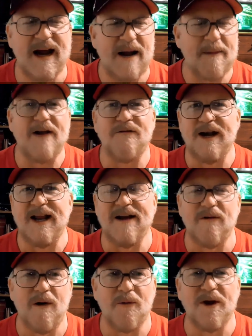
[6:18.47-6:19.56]
and I made a
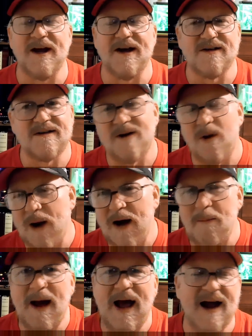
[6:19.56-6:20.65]
video on this a while
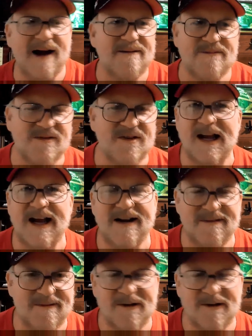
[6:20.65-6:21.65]
back, singing,